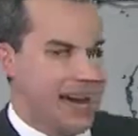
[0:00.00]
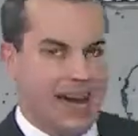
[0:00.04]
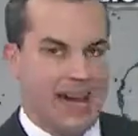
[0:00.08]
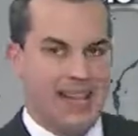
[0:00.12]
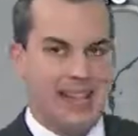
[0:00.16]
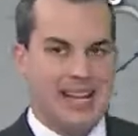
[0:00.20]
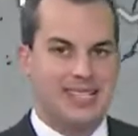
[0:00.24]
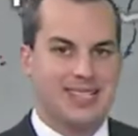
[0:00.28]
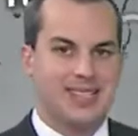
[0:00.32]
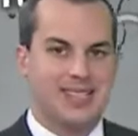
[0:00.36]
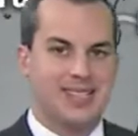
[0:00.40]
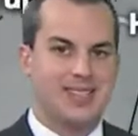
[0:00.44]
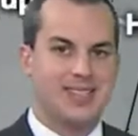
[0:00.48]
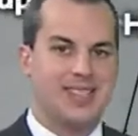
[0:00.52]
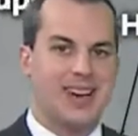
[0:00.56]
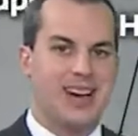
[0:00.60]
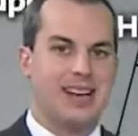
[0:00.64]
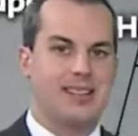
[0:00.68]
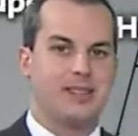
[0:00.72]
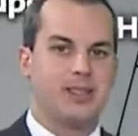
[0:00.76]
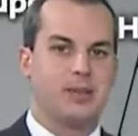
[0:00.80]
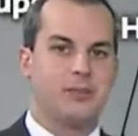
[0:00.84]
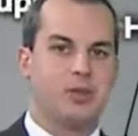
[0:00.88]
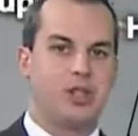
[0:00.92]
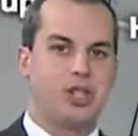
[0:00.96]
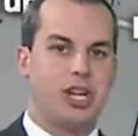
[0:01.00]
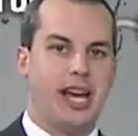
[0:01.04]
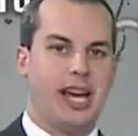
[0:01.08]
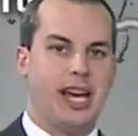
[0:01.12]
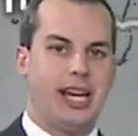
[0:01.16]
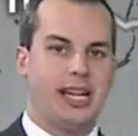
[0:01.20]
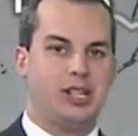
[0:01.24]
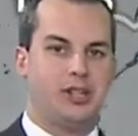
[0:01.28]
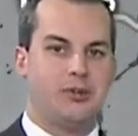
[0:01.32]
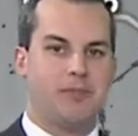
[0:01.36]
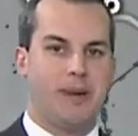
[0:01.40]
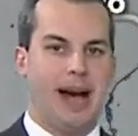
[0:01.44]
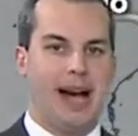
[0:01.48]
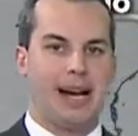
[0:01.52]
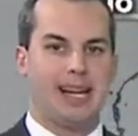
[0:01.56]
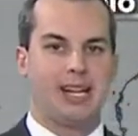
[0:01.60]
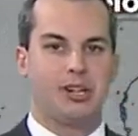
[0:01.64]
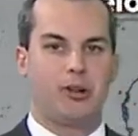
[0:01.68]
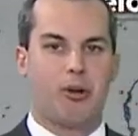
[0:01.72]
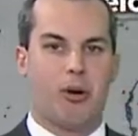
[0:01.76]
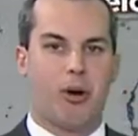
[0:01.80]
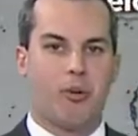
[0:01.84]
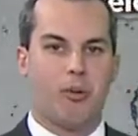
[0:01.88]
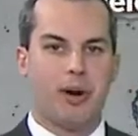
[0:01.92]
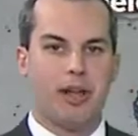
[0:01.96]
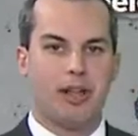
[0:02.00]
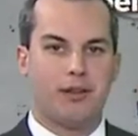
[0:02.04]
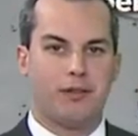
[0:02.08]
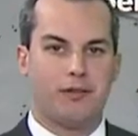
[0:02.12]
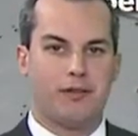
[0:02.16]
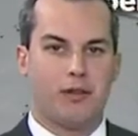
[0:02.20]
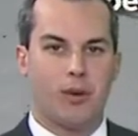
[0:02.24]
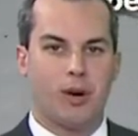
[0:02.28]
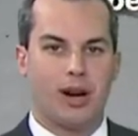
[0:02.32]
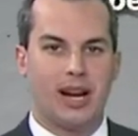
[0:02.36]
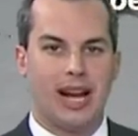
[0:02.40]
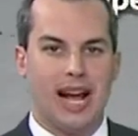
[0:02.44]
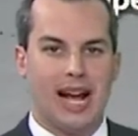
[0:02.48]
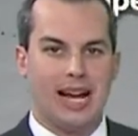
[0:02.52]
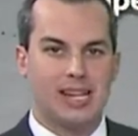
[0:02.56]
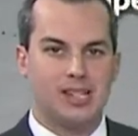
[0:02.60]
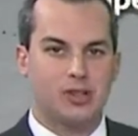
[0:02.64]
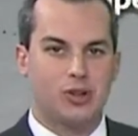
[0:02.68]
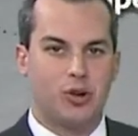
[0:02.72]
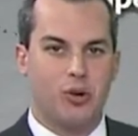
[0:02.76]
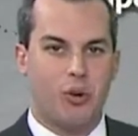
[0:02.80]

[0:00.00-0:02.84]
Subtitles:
And that's a sign of some change back into our weather forecast.